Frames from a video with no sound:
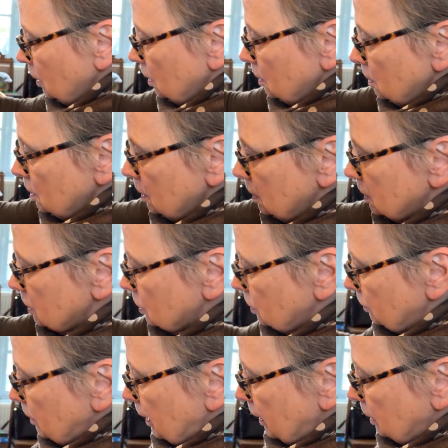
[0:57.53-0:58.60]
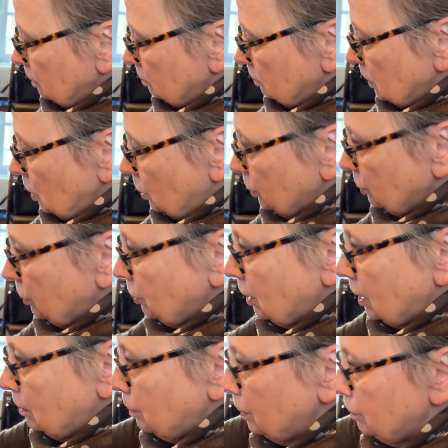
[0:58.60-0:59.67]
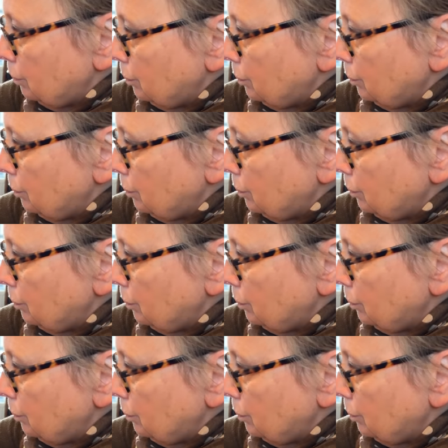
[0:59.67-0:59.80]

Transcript: okay, it's sort of like long and thin, but